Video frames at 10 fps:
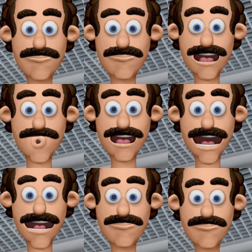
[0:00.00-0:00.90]

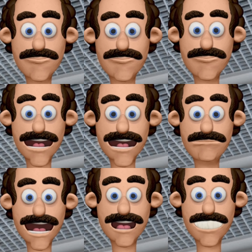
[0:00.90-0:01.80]
perforated, or
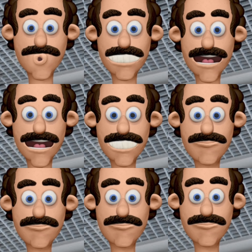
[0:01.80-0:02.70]
patterned
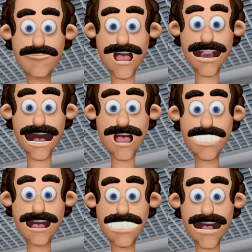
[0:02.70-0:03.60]
designs, allowing
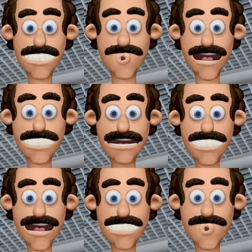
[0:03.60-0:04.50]
for
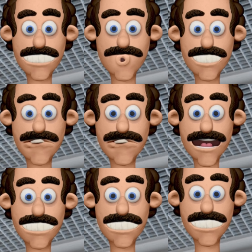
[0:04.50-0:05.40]
customization to suit
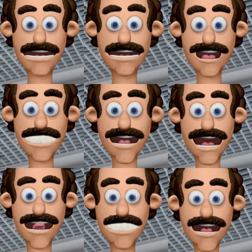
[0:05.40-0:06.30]
different interior
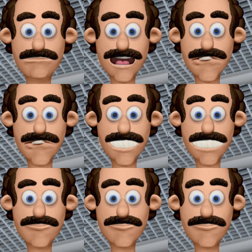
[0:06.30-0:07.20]
styles and
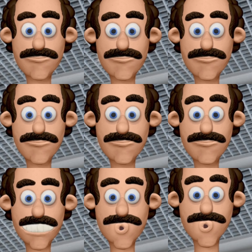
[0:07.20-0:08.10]
preferences.
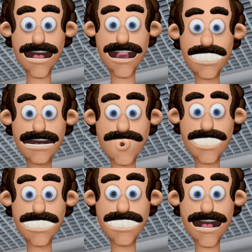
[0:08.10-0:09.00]
Metal
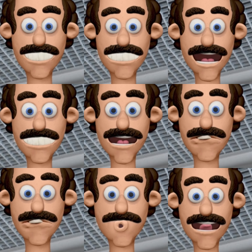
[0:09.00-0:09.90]
ceilings can enhance the
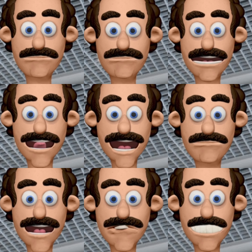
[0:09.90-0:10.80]
visual appeal of
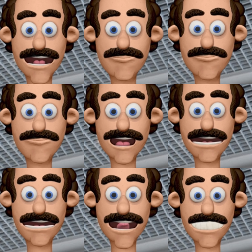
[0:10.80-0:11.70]
offices,
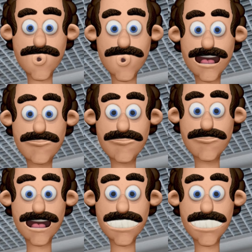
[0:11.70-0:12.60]
retail stores,
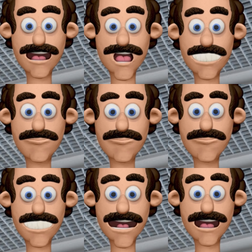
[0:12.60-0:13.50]
restaurants,
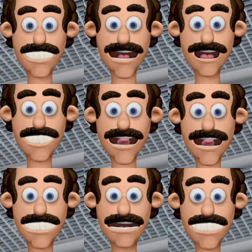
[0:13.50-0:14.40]
and other commercial
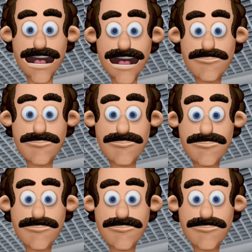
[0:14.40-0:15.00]
spaces.